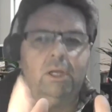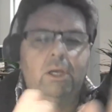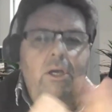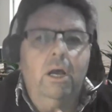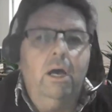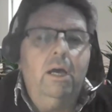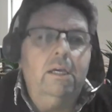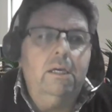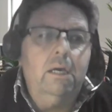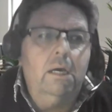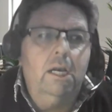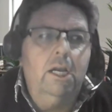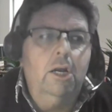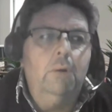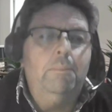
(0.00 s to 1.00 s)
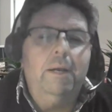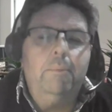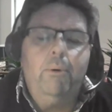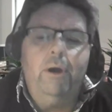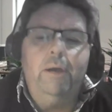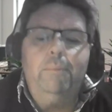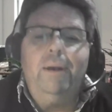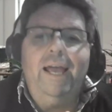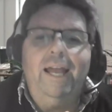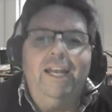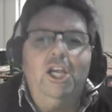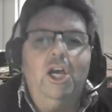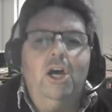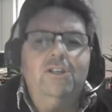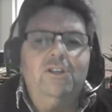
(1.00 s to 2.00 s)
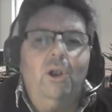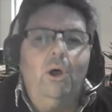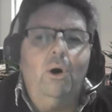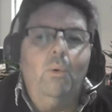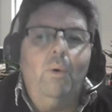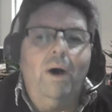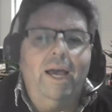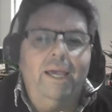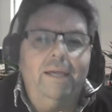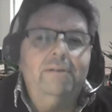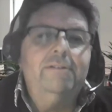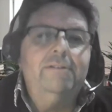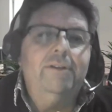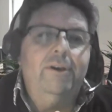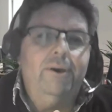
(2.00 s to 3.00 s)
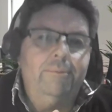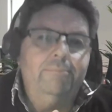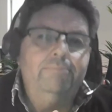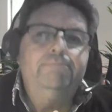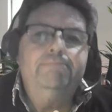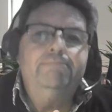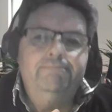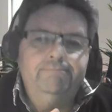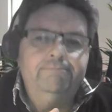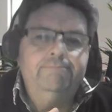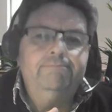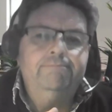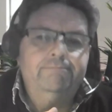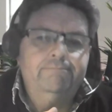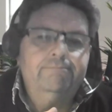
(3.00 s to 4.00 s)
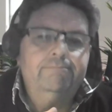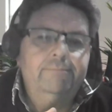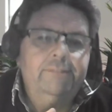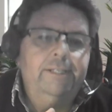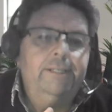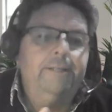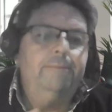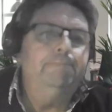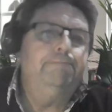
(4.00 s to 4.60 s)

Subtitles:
You know, a little bit of pre-planning goes a long way. So, yeah.